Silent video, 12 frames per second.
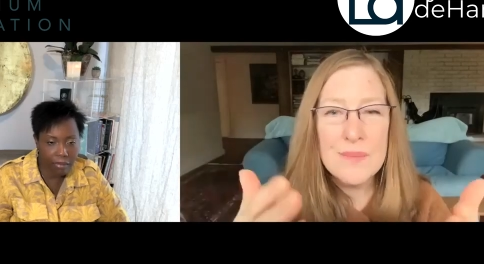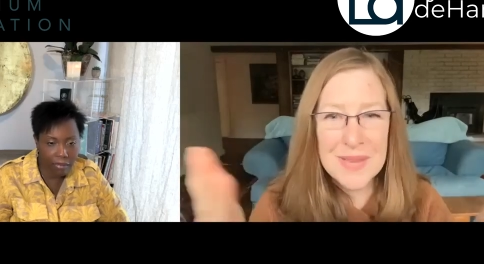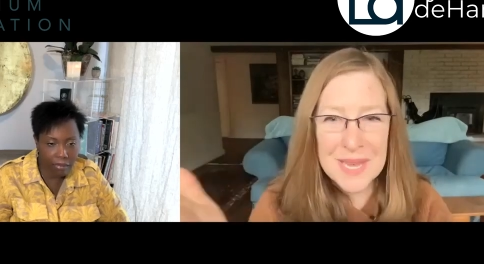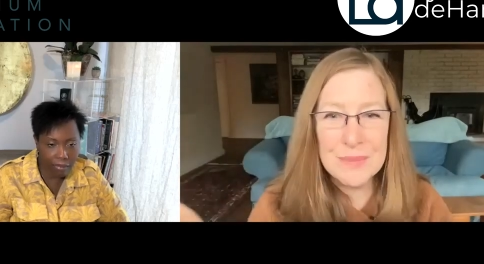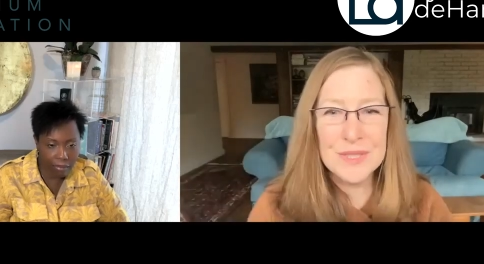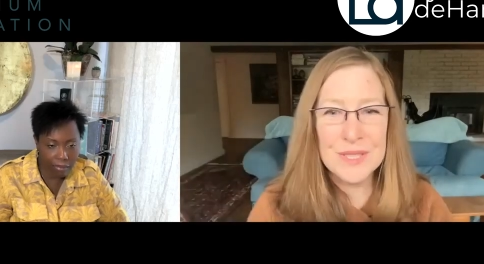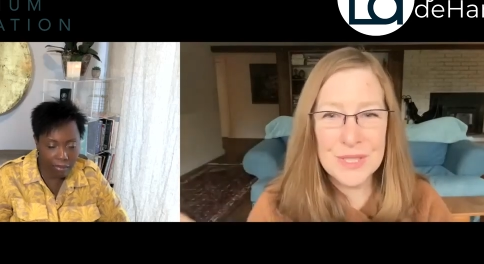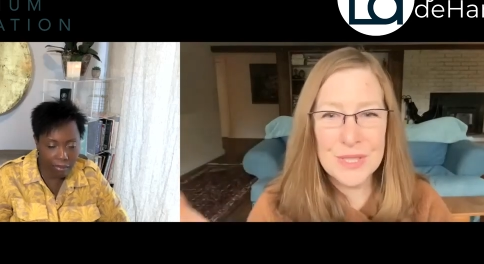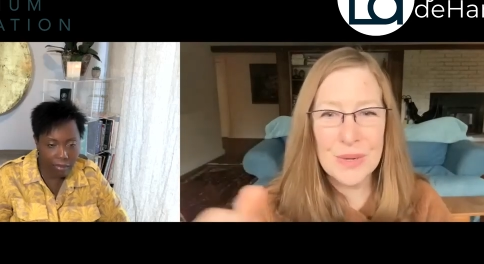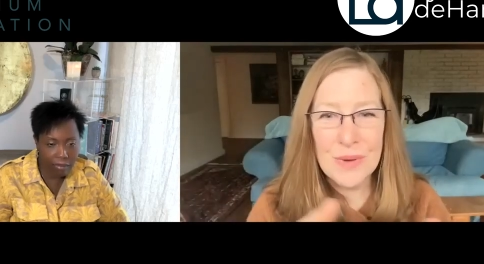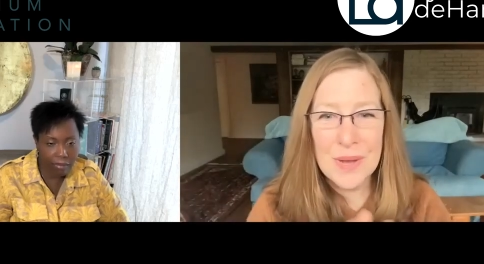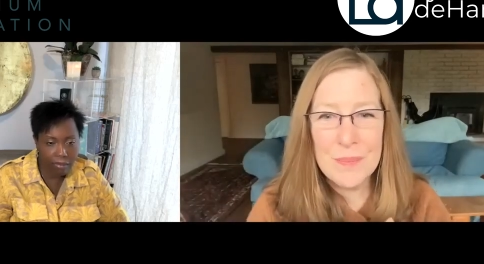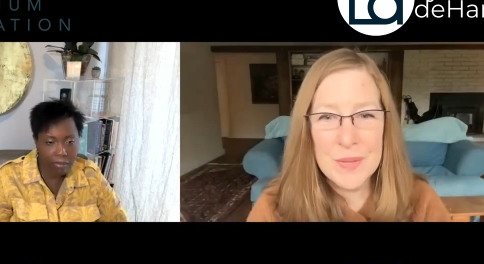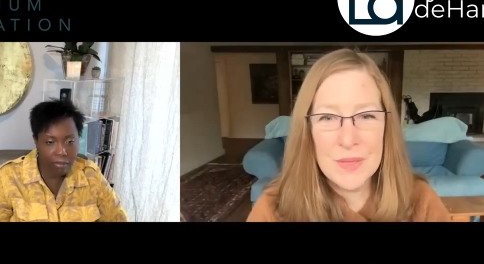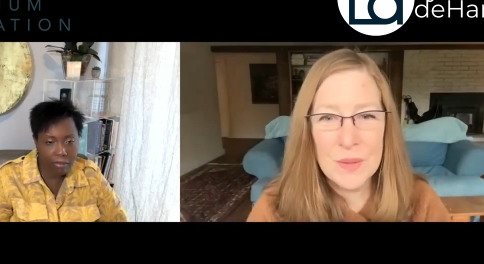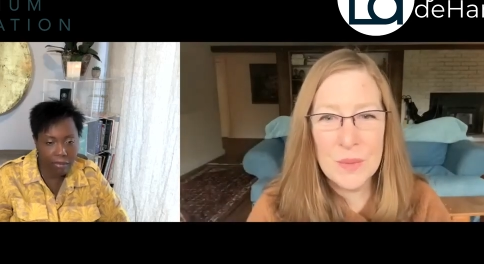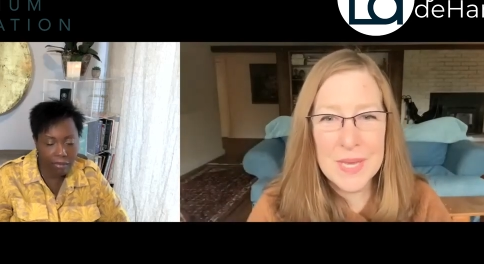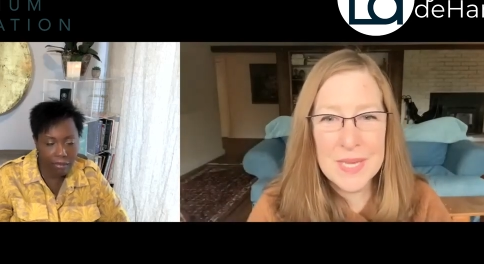Speaker 1: be able to show up
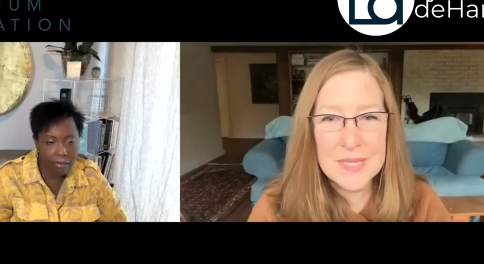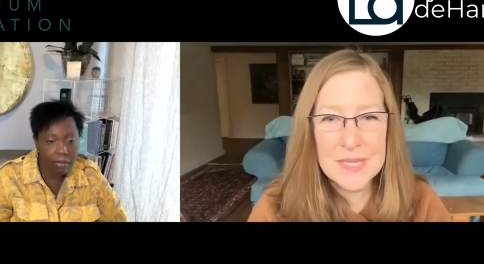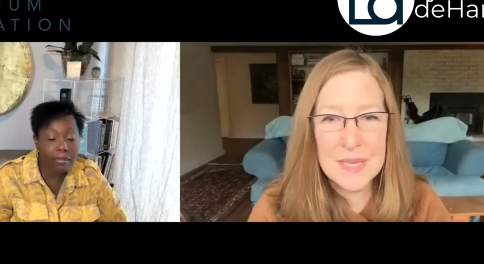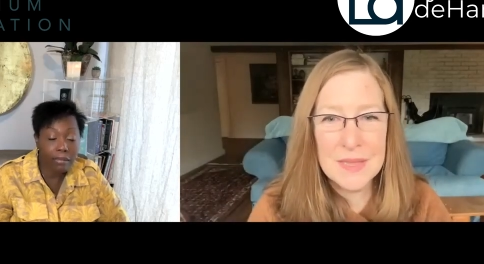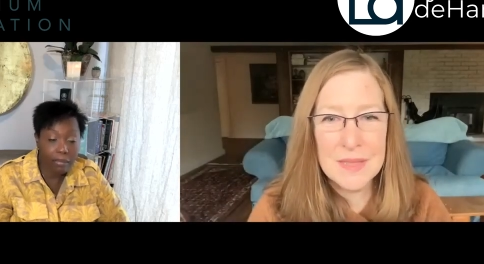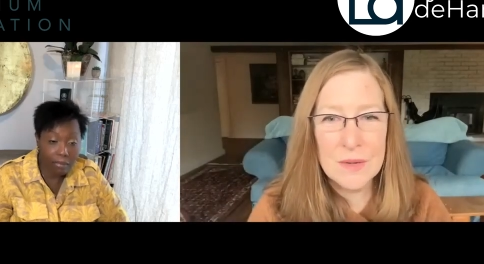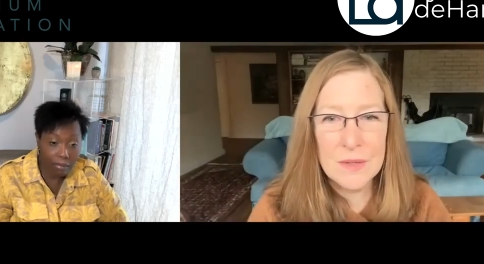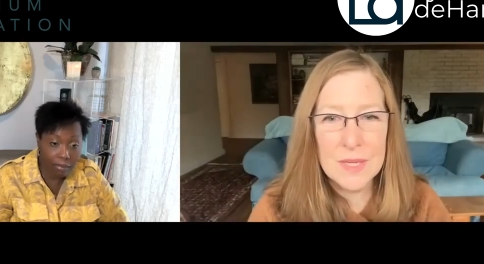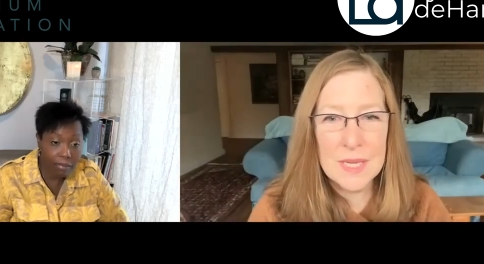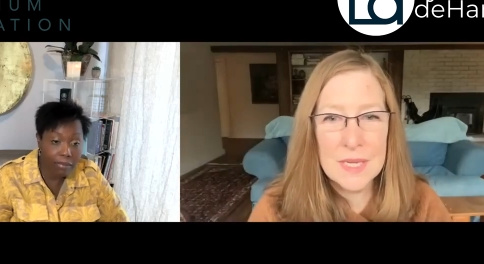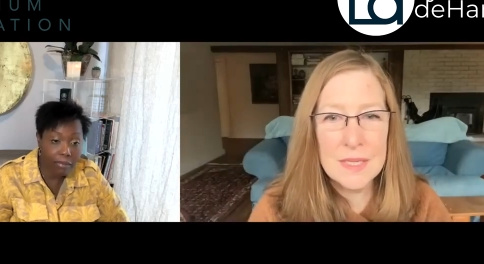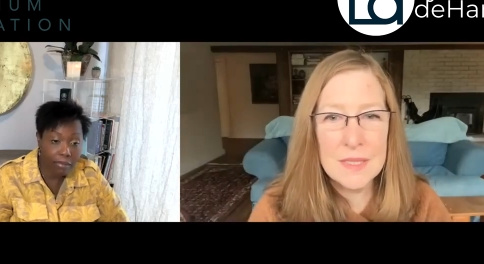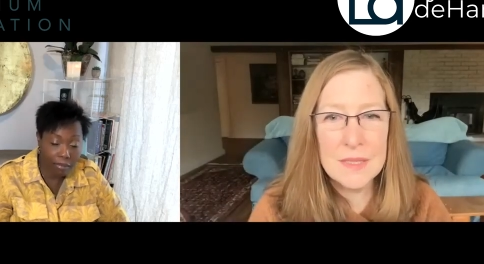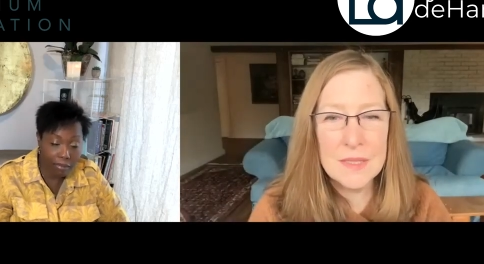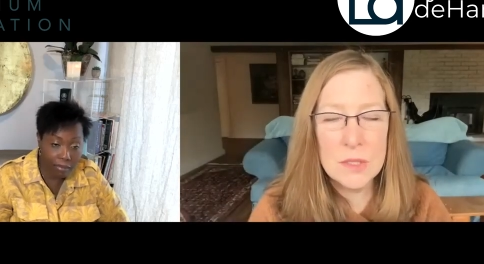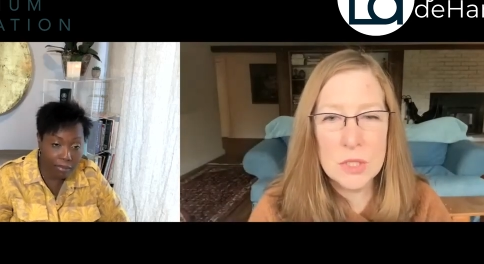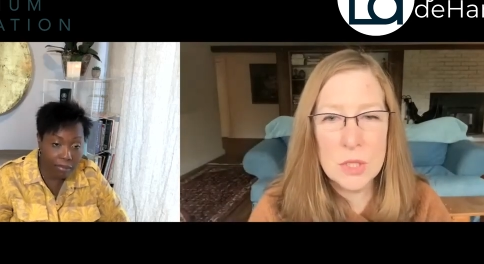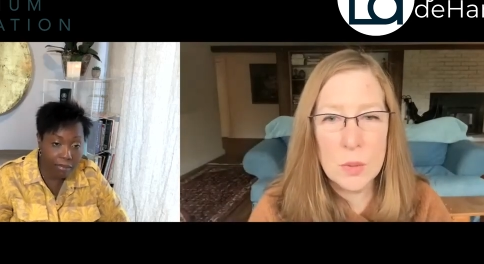in the ways that they're needed
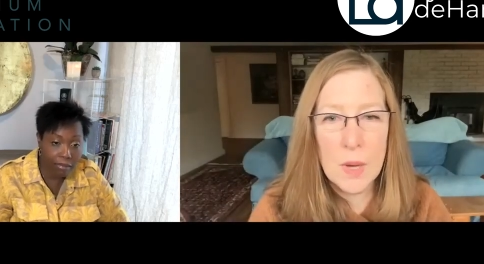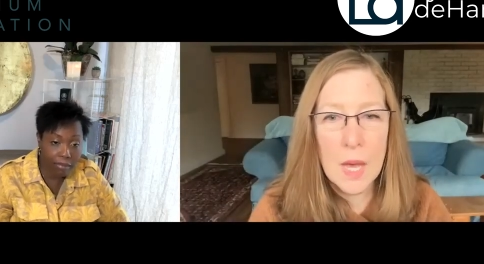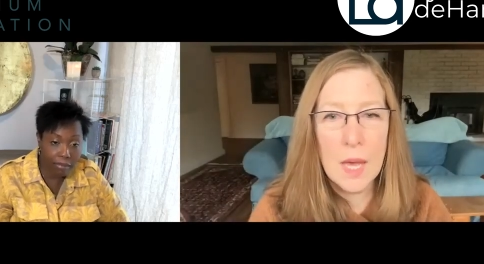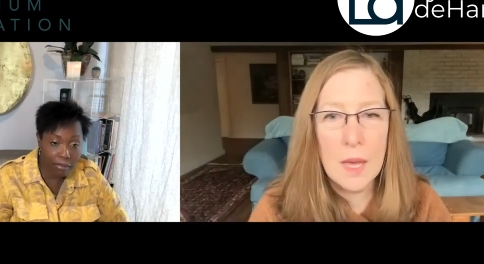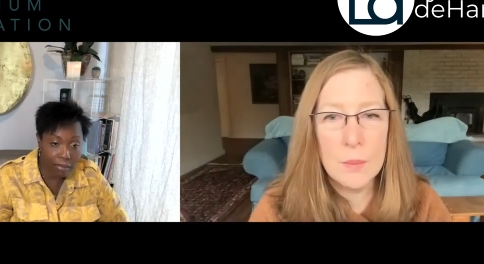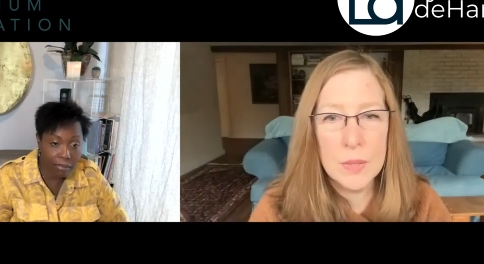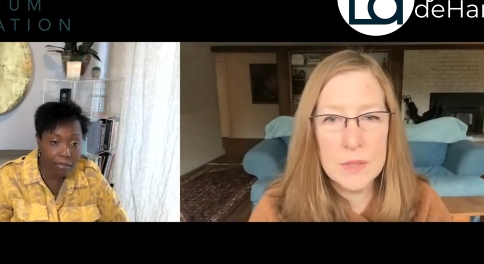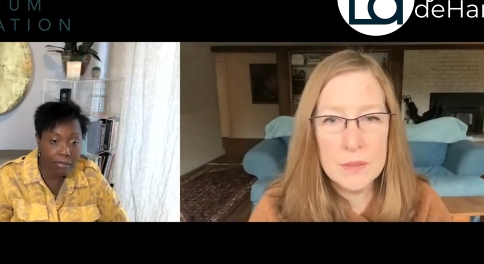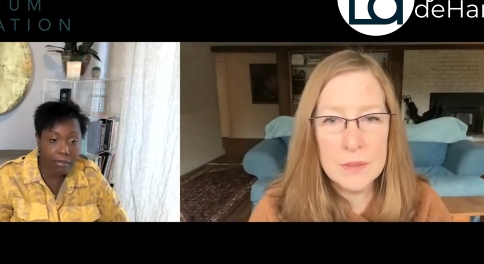to show up.